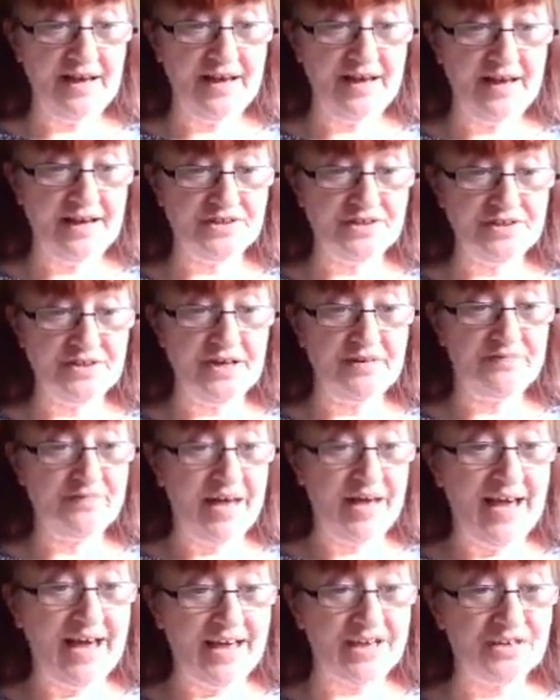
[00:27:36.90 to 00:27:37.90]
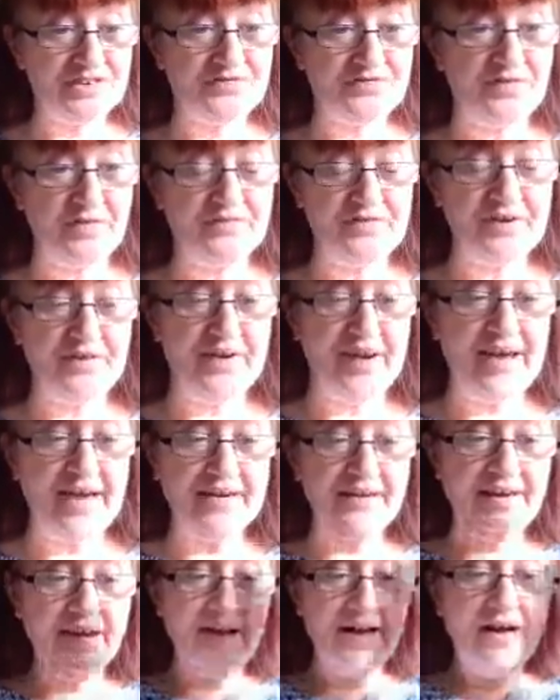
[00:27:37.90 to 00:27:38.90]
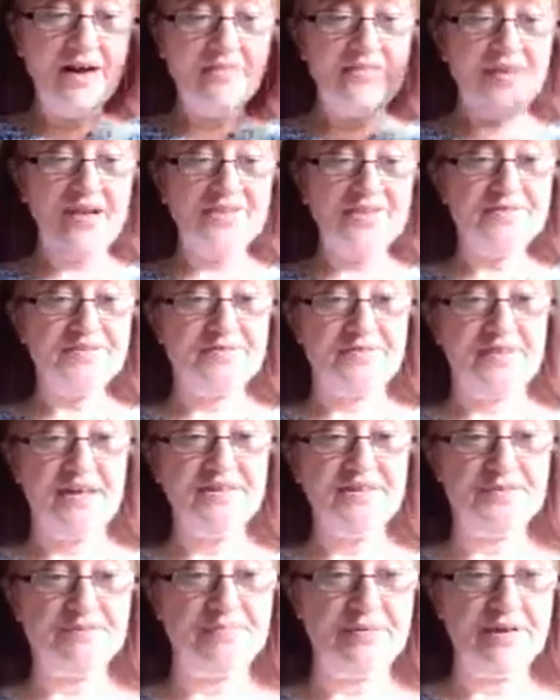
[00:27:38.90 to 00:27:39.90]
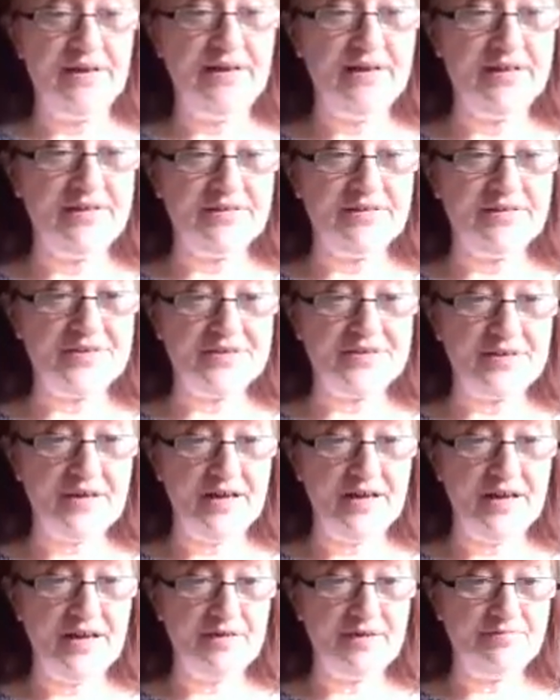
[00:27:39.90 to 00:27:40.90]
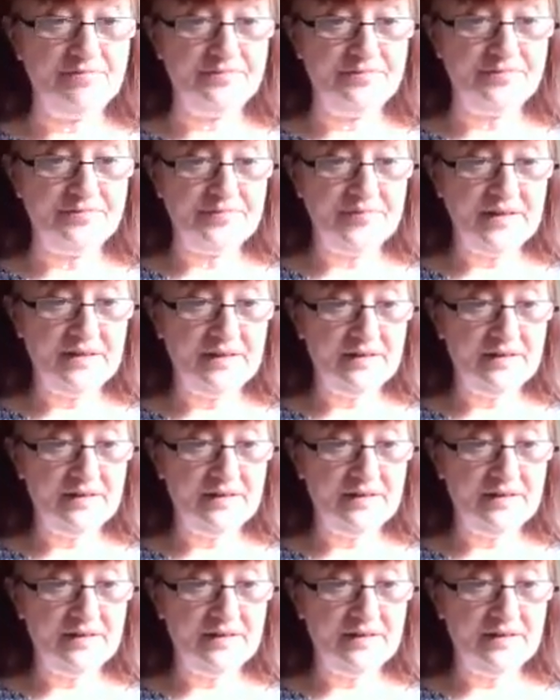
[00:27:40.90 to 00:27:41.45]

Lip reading: hatched from your egg. That's brilliant. Helen,